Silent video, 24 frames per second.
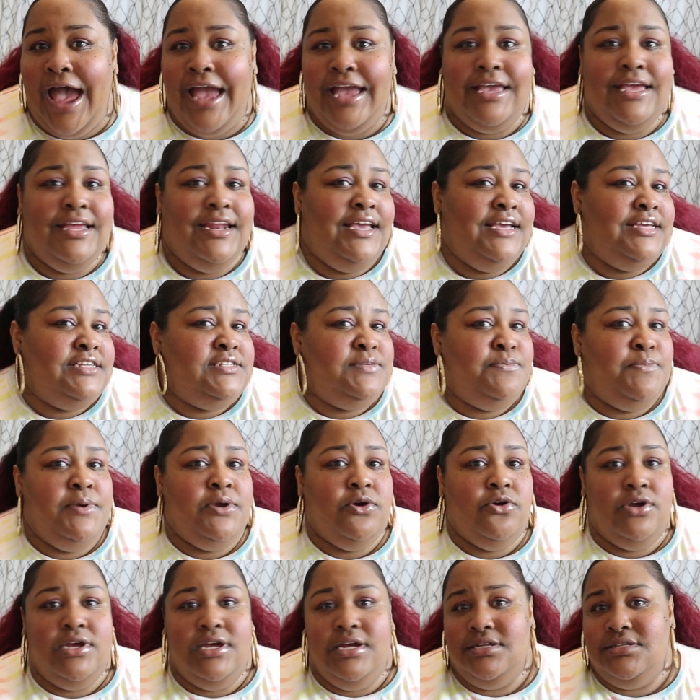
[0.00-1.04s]
I could
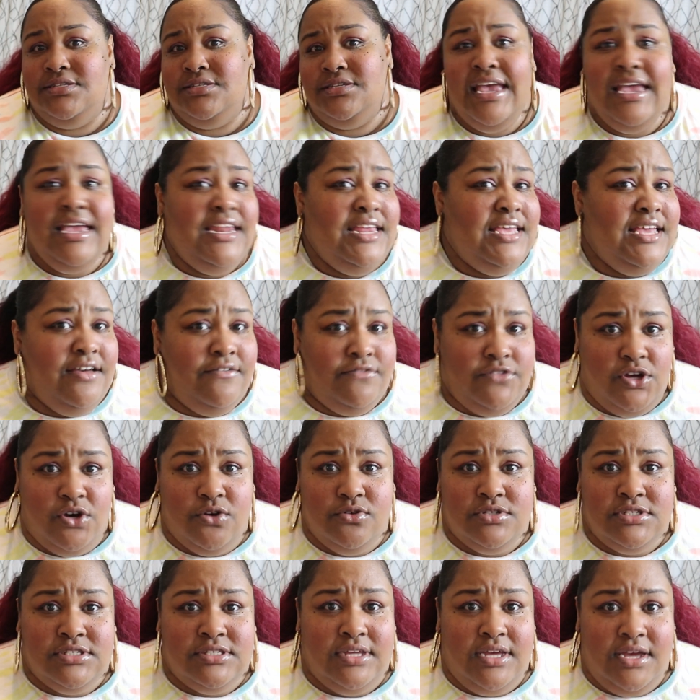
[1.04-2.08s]
experience any of
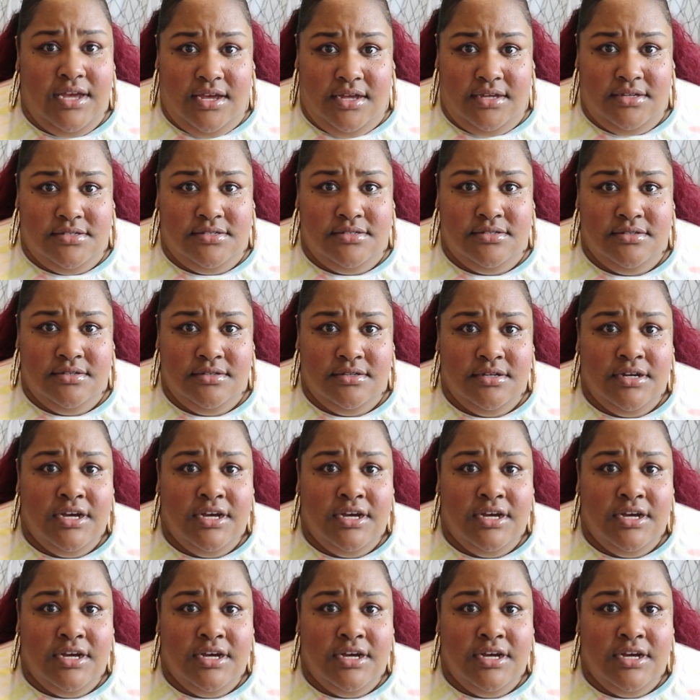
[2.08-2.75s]
those things.